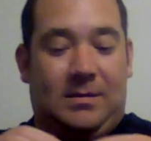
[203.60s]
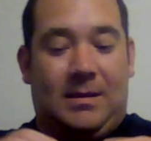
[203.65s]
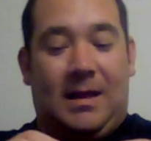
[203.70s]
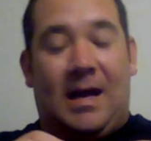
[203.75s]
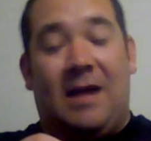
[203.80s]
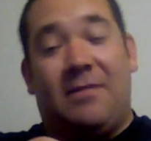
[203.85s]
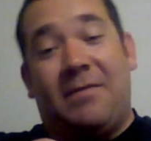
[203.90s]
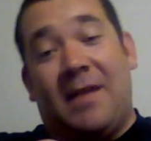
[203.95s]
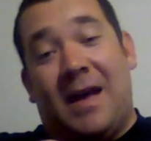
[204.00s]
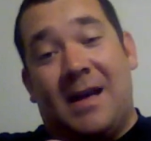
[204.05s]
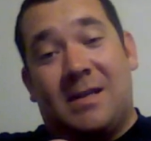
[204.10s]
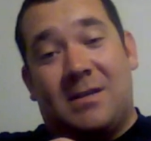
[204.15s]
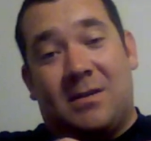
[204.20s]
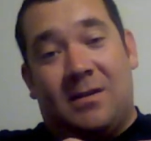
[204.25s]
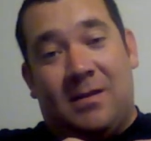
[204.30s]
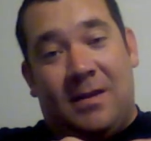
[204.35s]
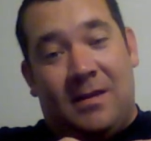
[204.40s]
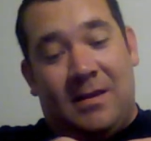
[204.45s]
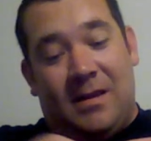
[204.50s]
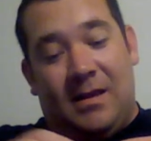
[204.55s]
A lot
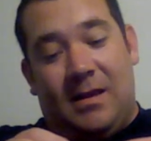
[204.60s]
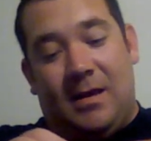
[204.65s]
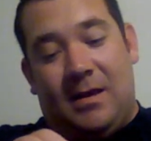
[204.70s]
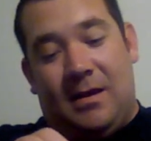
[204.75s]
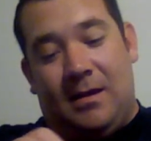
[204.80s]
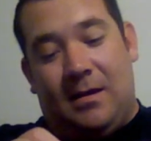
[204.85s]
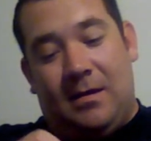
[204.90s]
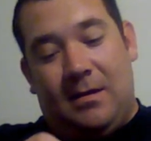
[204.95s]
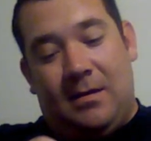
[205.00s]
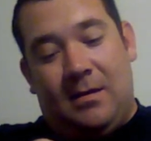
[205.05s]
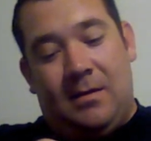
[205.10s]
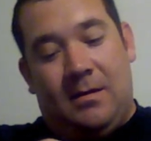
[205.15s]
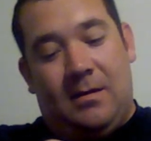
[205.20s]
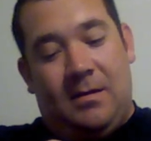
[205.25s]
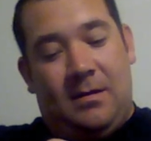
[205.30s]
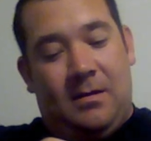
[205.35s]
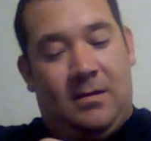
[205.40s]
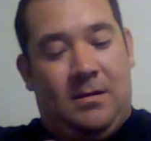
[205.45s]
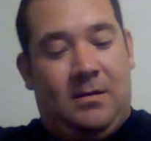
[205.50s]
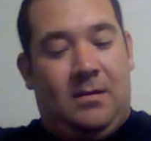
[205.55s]
faster than
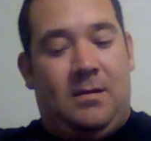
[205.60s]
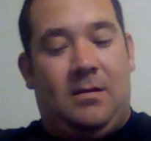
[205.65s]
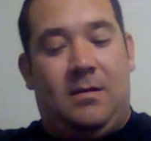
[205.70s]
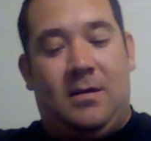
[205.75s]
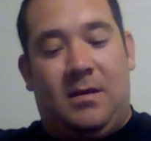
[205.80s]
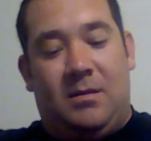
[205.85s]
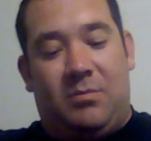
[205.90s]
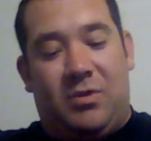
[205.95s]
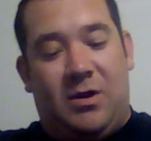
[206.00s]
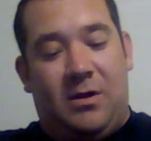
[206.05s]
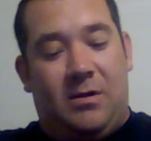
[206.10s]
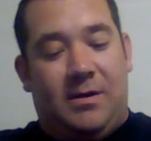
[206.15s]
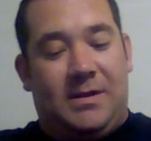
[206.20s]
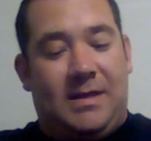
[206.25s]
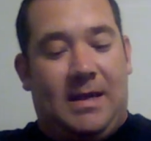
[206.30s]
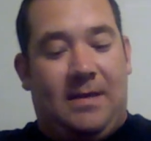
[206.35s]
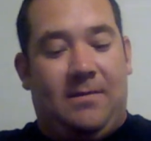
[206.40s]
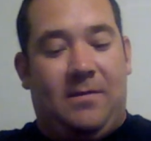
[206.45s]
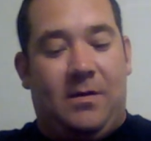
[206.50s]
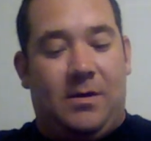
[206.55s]
the
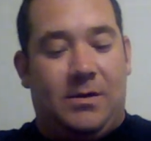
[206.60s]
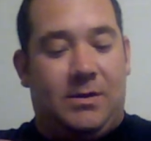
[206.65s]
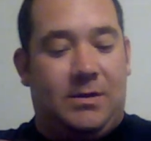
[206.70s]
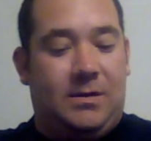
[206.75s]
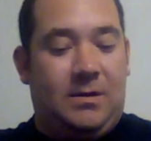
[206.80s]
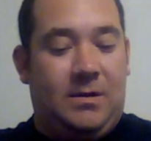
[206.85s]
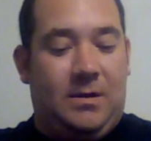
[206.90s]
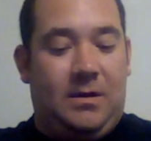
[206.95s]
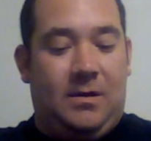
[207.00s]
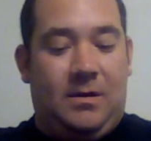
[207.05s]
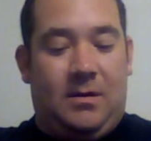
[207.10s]
prototype version.